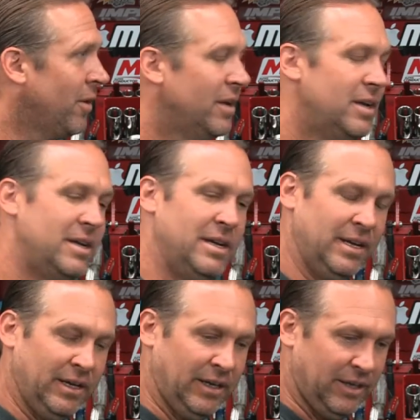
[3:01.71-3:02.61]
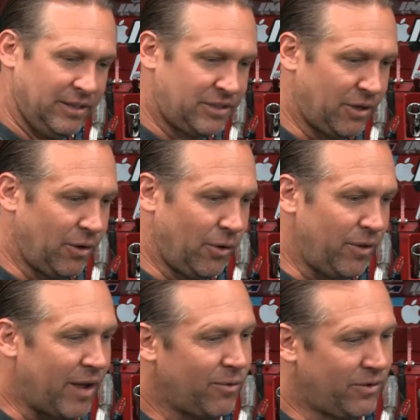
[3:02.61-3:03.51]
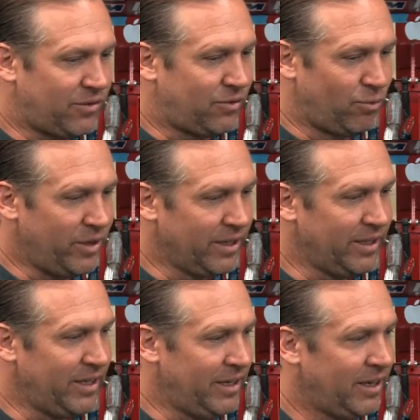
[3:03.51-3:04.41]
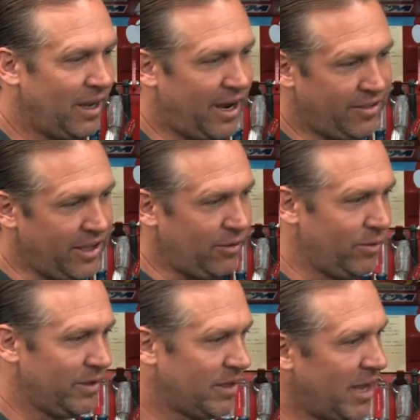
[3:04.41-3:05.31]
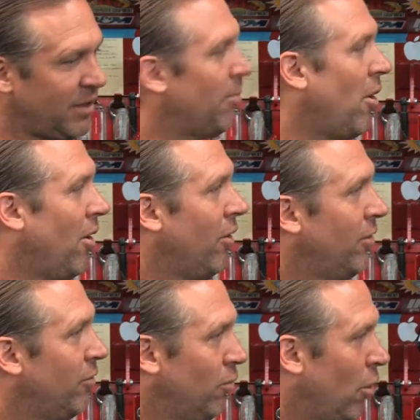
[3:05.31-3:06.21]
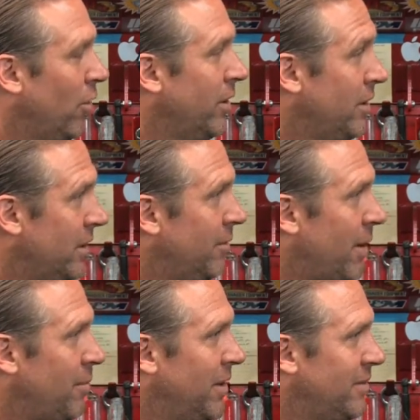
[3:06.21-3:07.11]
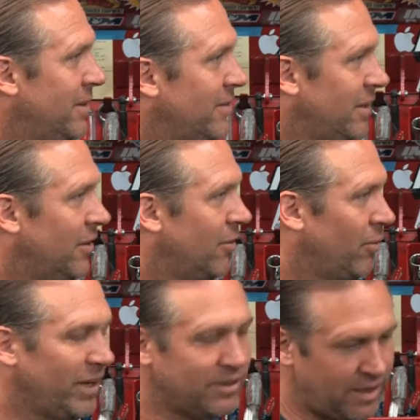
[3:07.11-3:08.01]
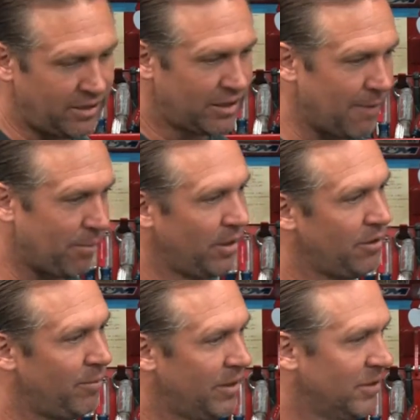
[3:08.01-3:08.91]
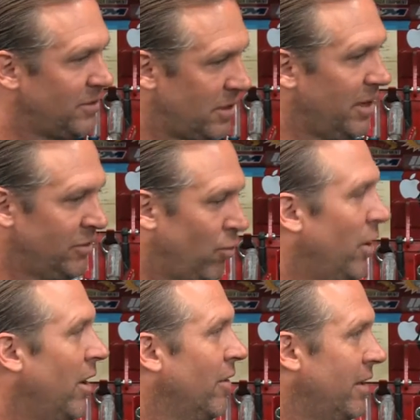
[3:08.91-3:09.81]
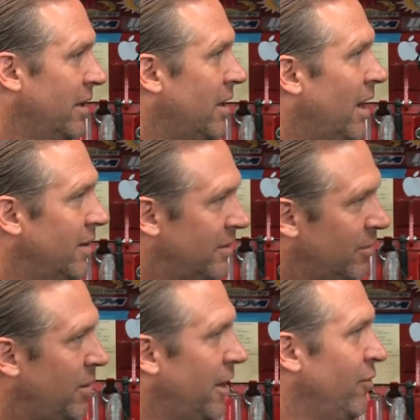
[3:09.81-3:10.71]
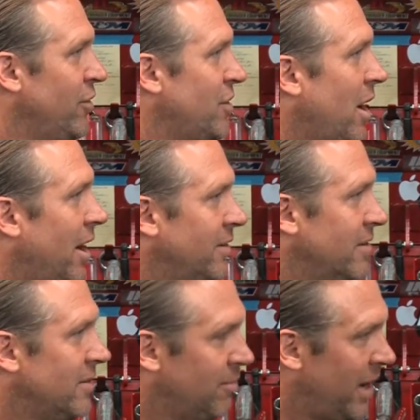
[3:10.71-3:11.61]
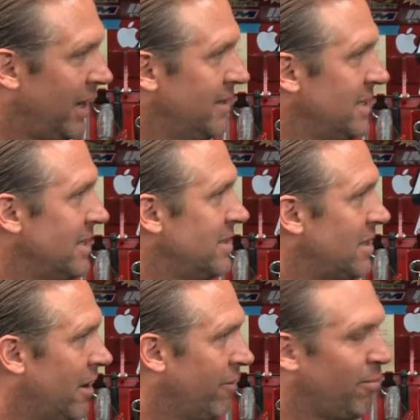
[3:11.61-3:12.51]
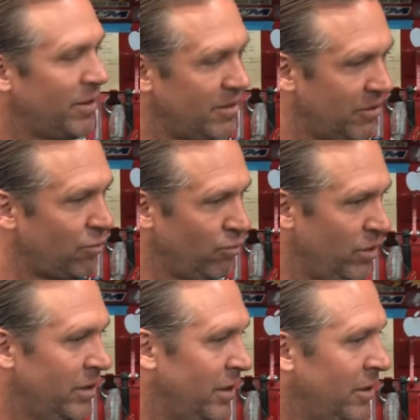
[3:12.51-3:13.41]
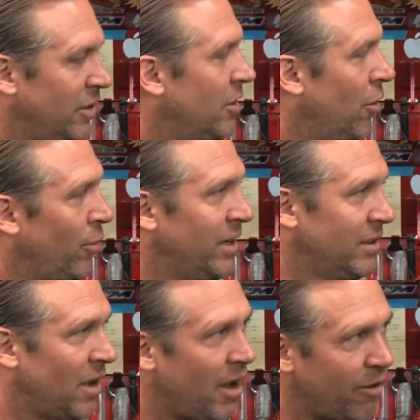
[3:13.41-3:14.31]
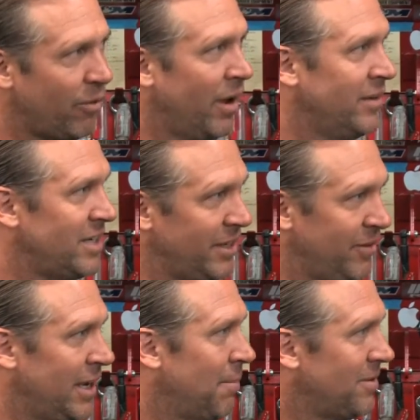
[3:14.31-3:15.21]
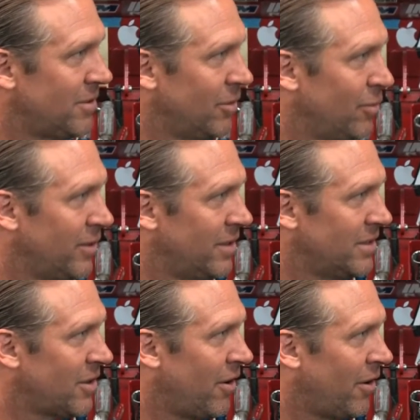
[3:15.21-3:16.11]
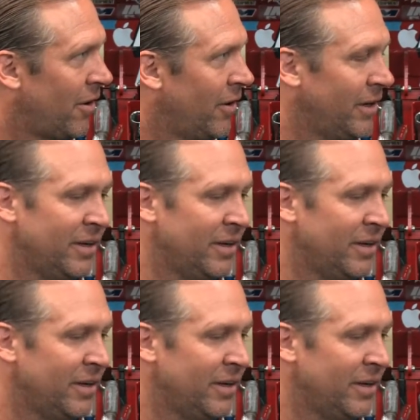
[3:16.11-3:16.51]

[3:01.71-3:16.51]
Yeah. So that was really, I think, what got the ball rolling in my business. We had done a couple other builds as well that had gotten some cover shots and some magazine stuff, but this really, we did the Hot Rod TV episode with this car, and